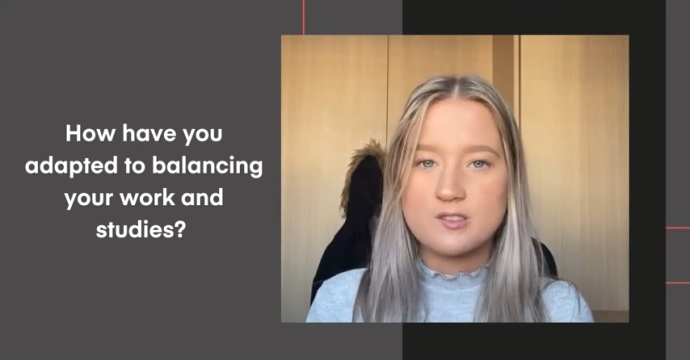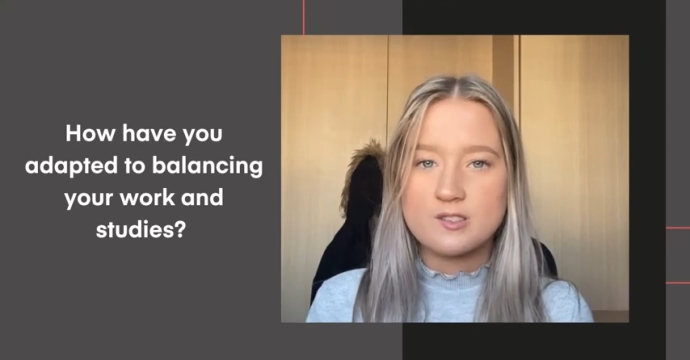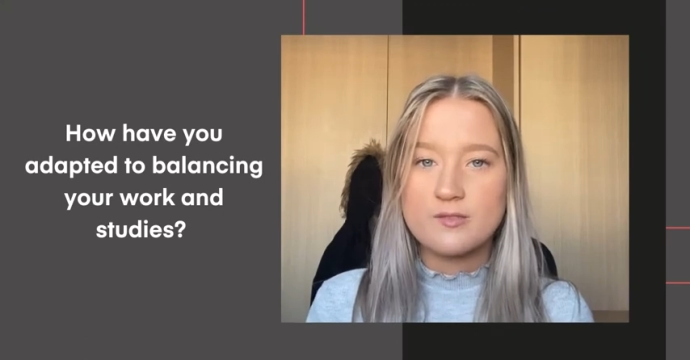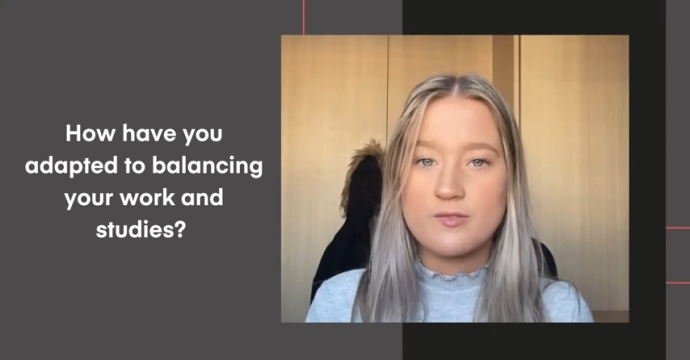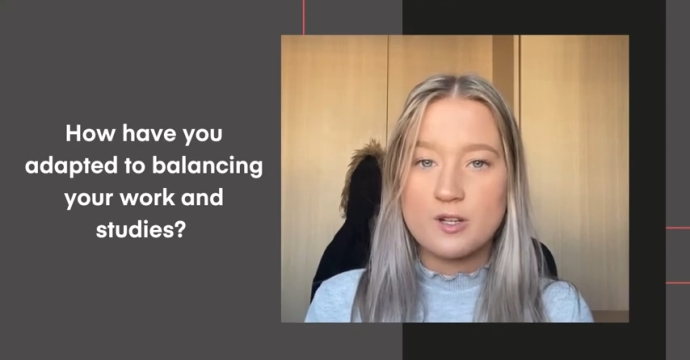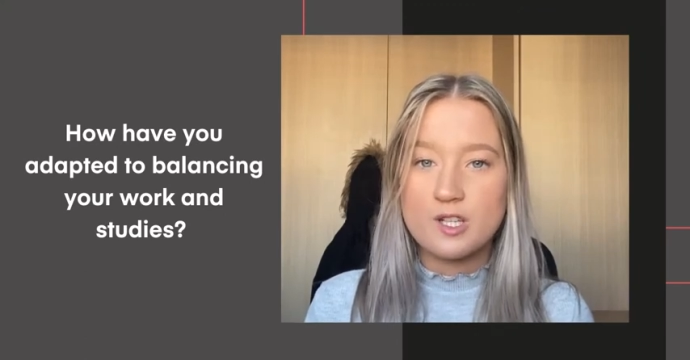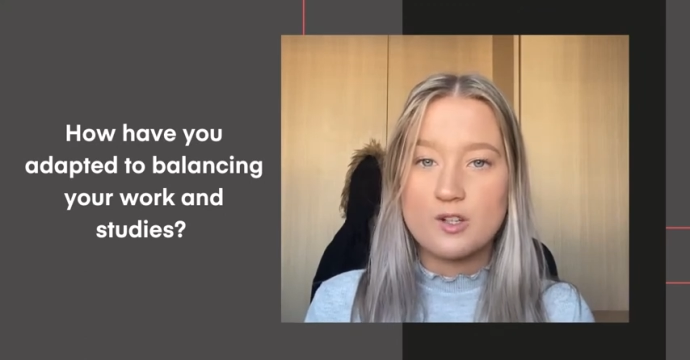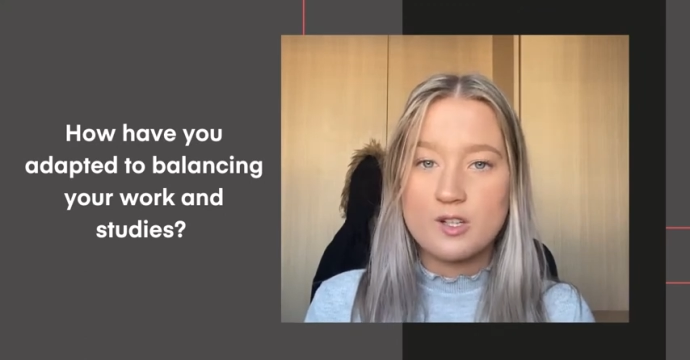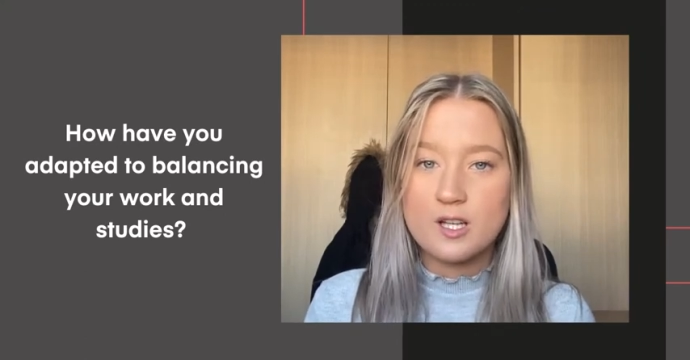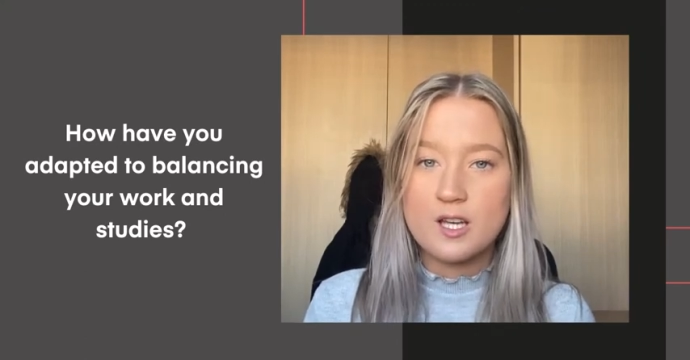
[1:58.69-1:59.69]
because I'm very
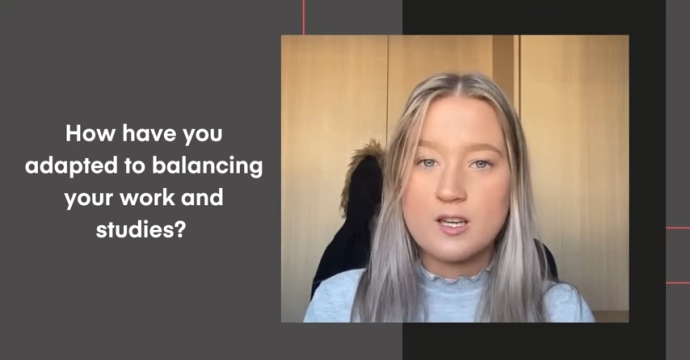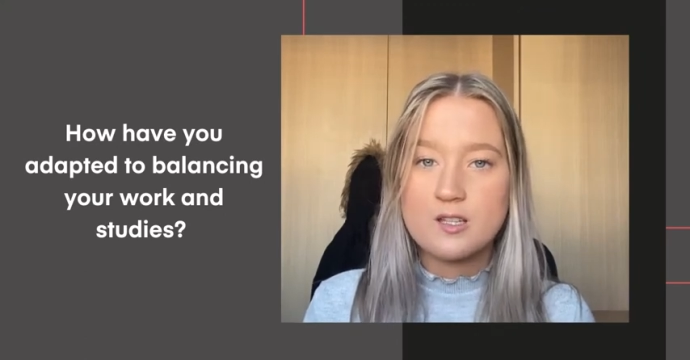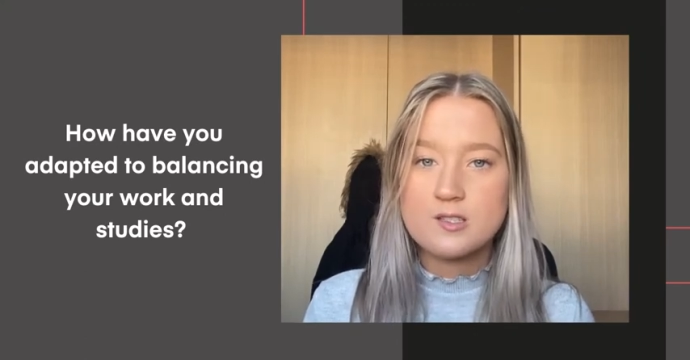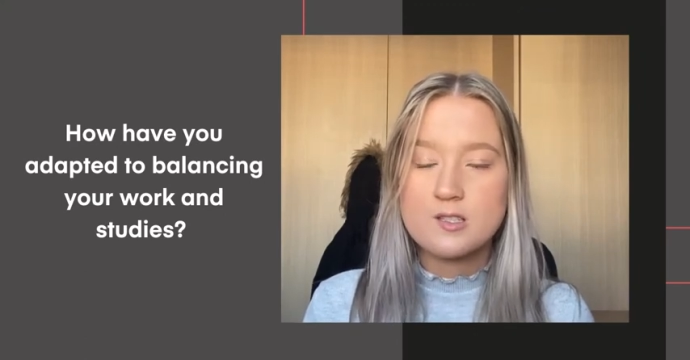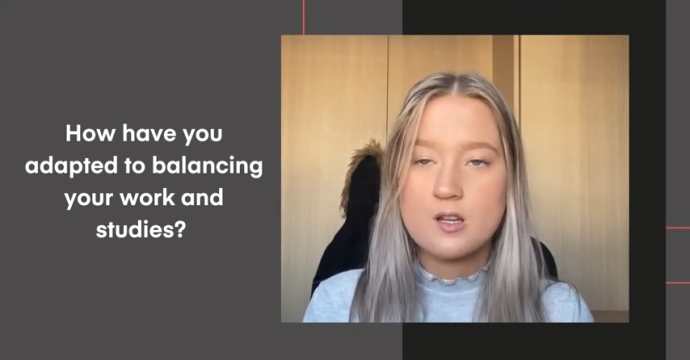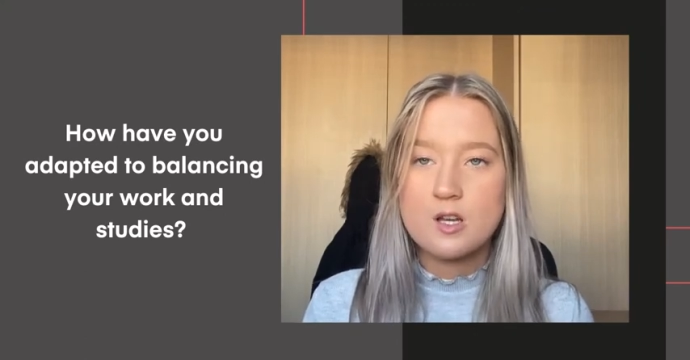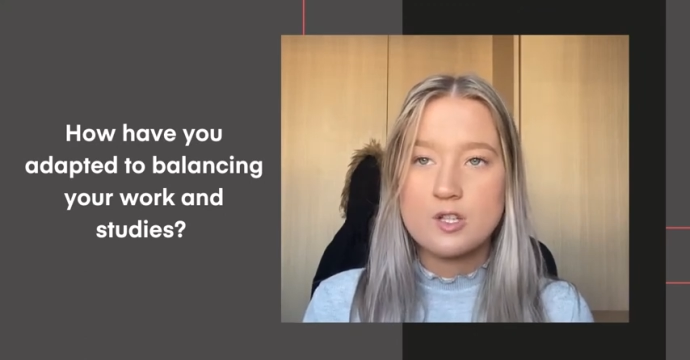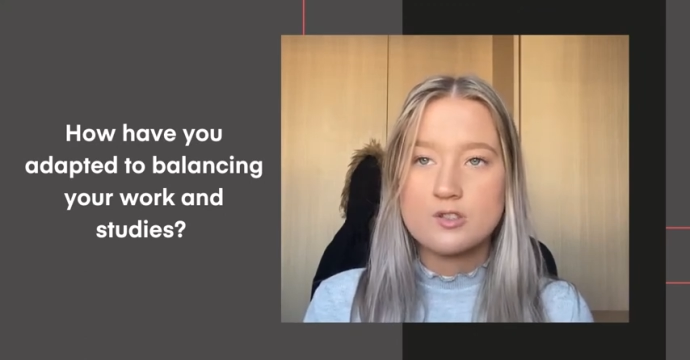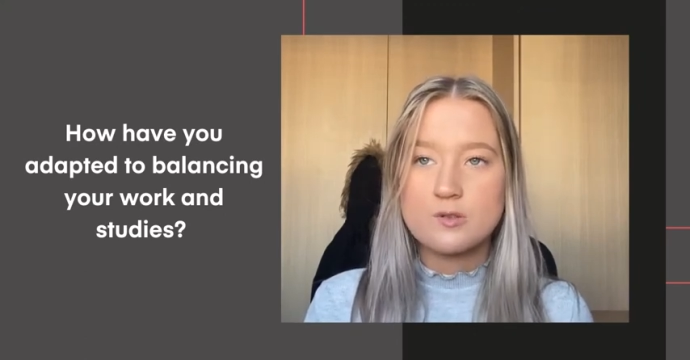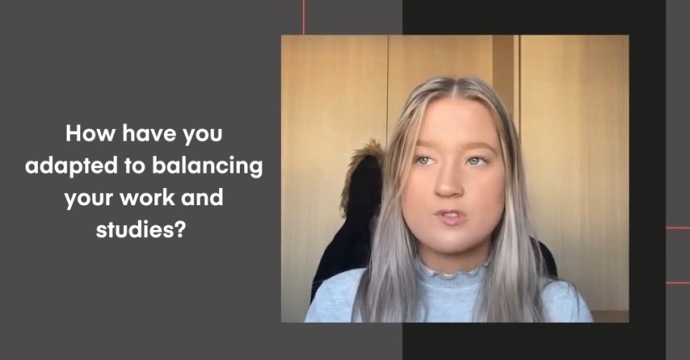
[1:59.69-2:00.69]
organised,
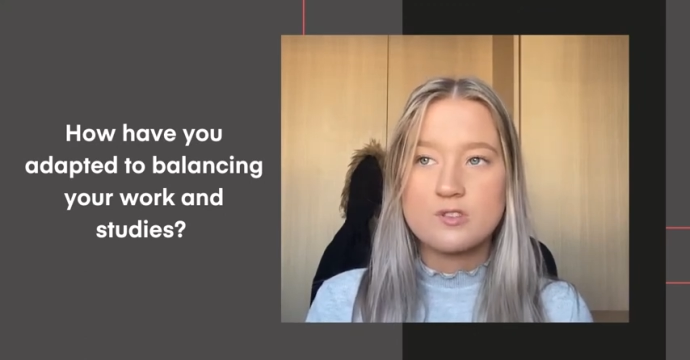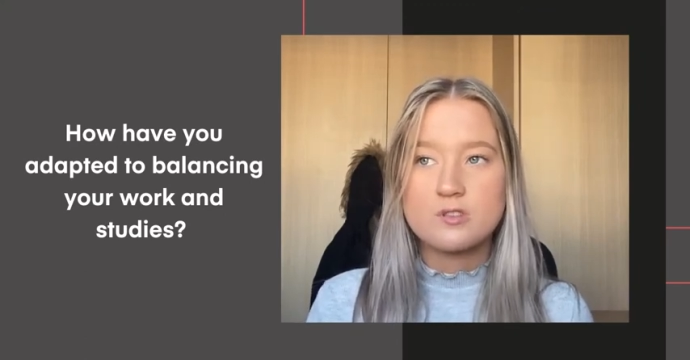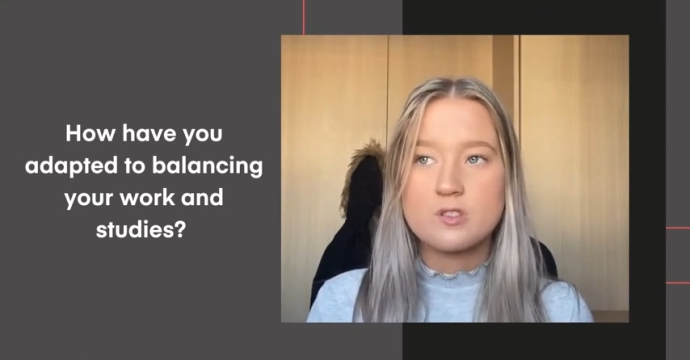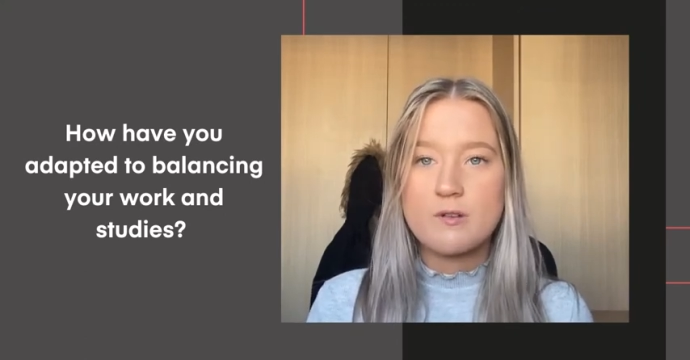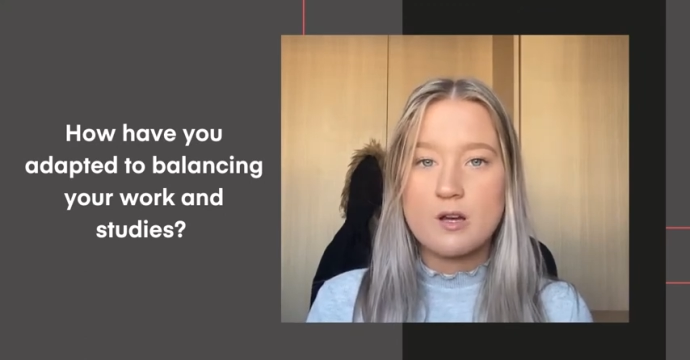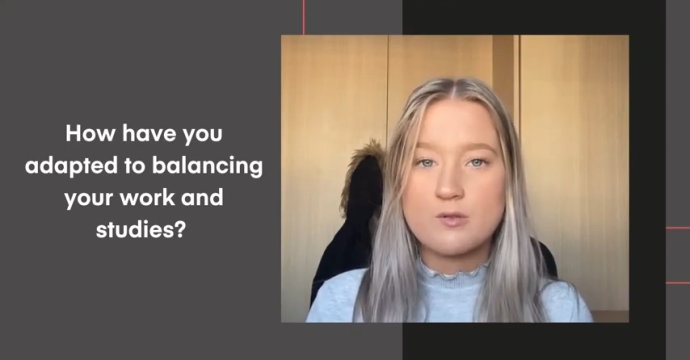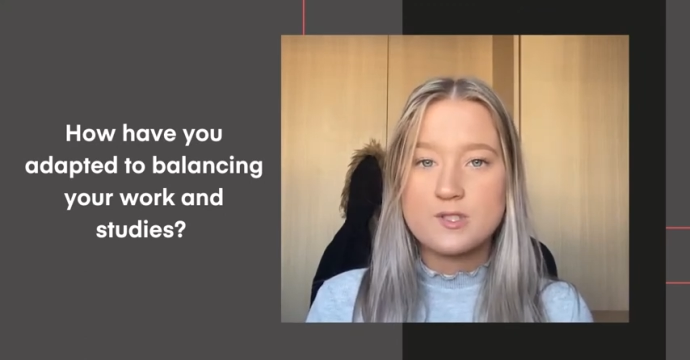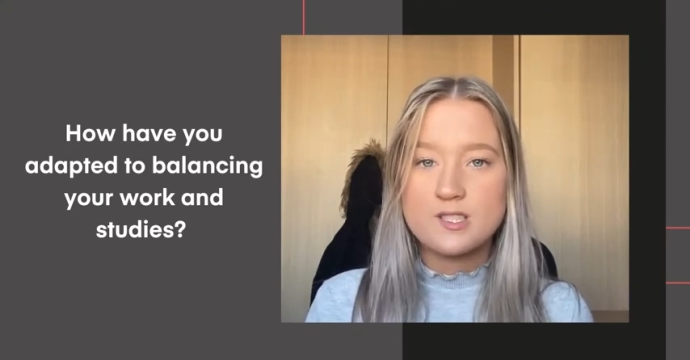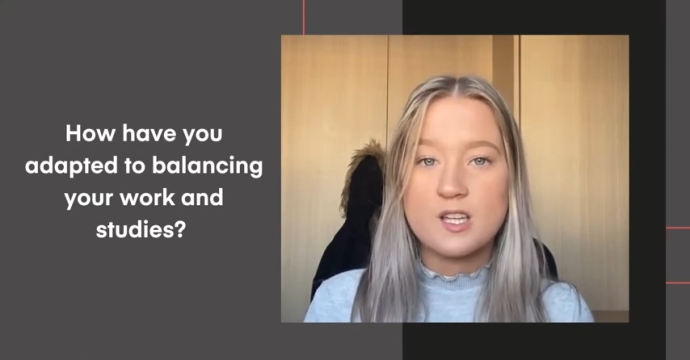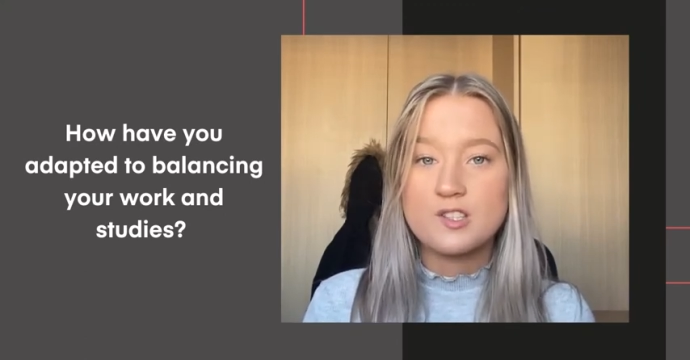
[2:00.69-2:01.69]
so it's just about
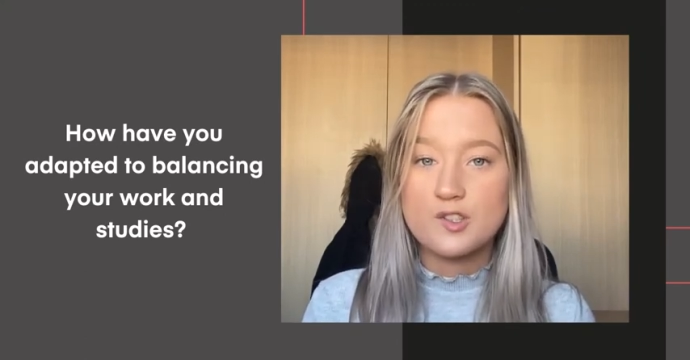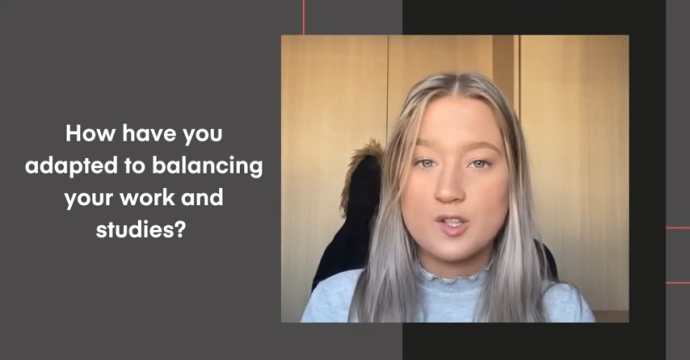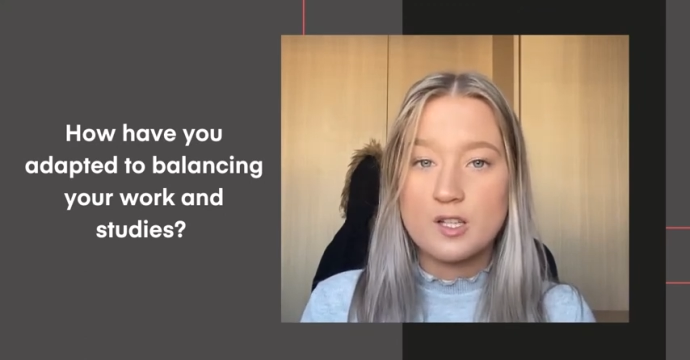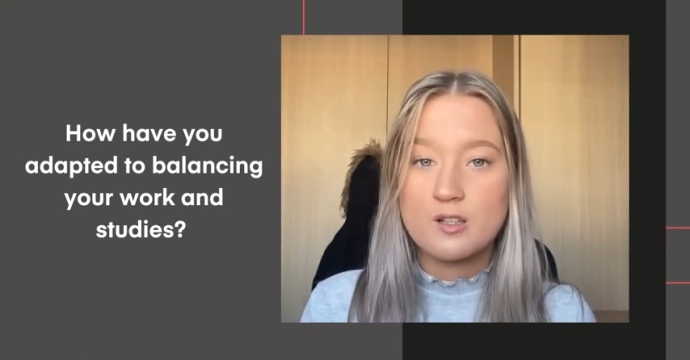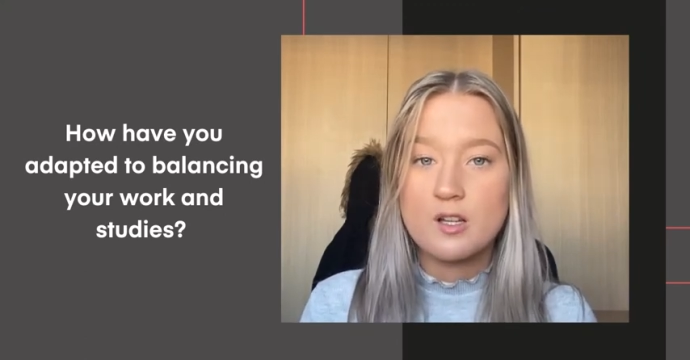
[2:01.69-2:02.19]
scheduling